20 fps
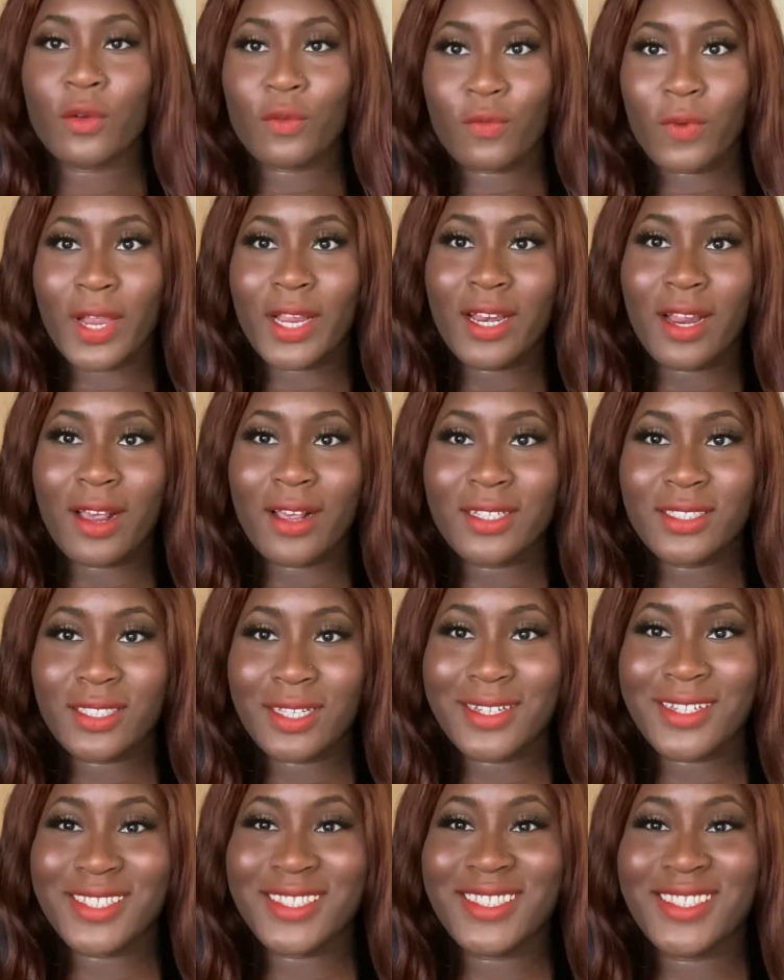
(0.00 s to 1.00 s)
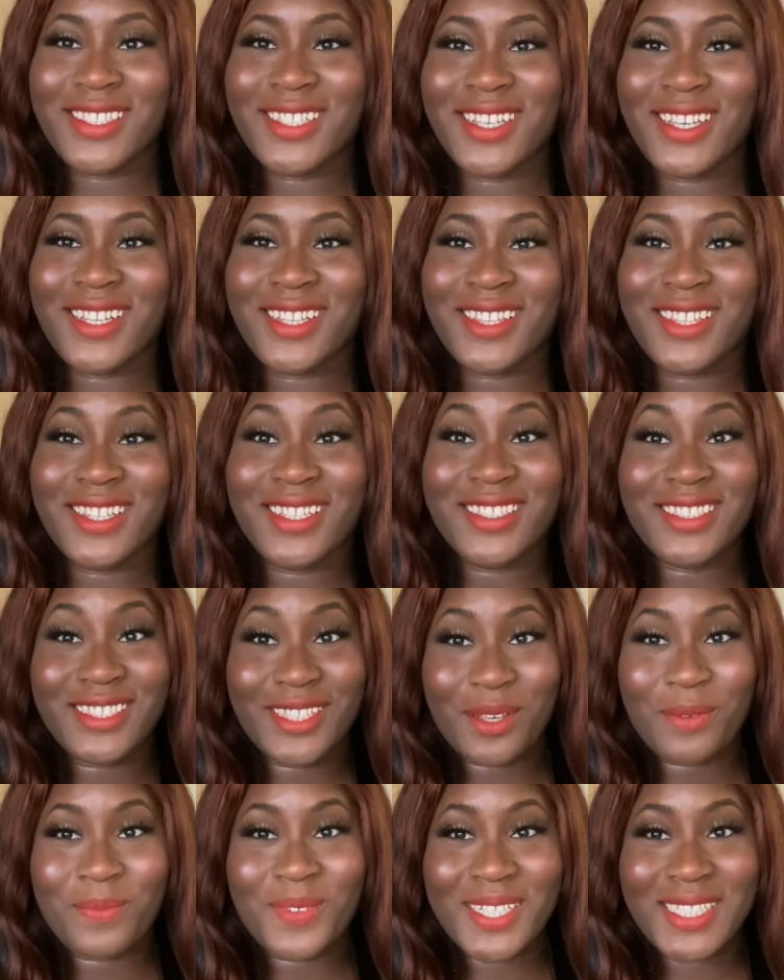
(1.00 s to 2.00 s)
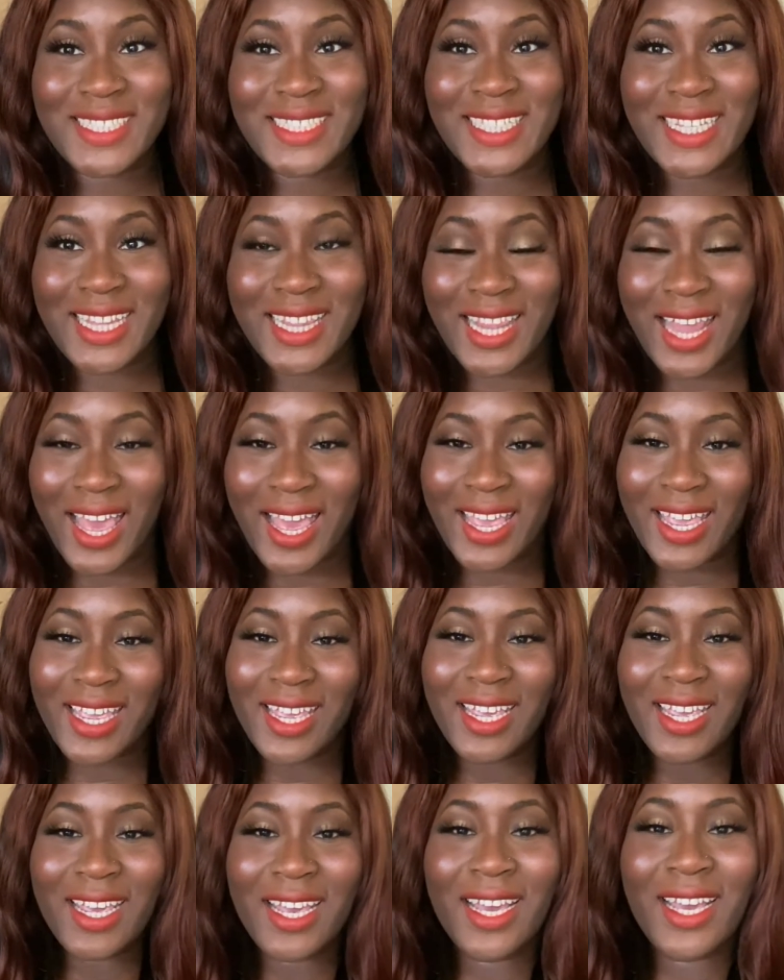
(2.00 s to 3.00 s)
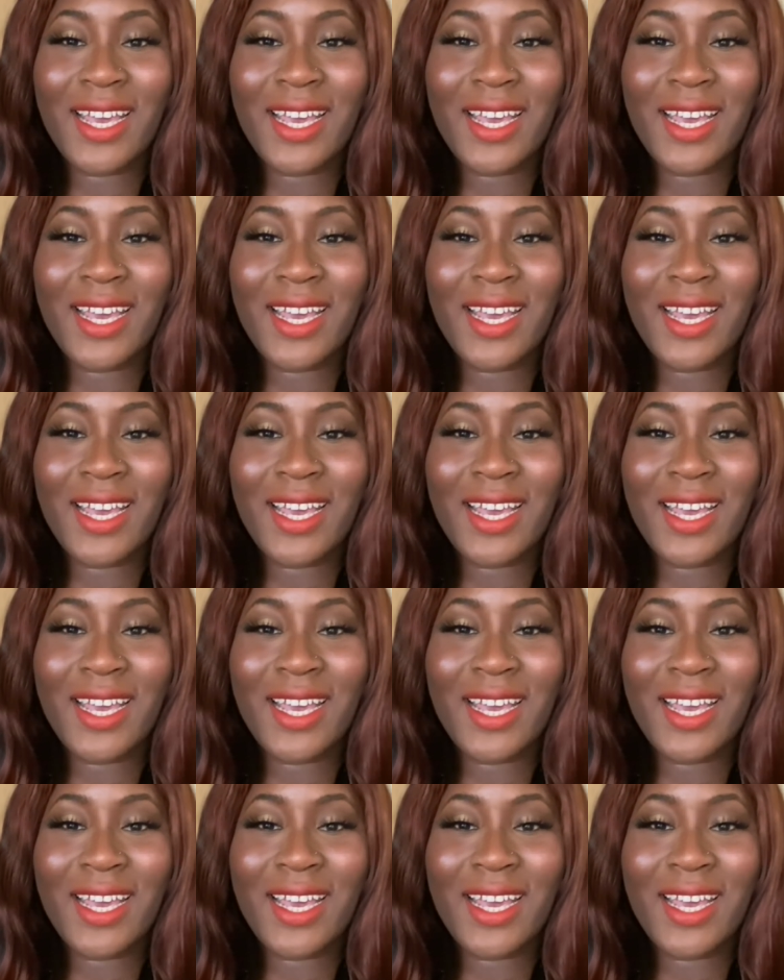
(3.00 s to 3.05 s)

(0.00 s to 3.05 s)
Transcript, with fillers: Right now I set it to the dimmest light,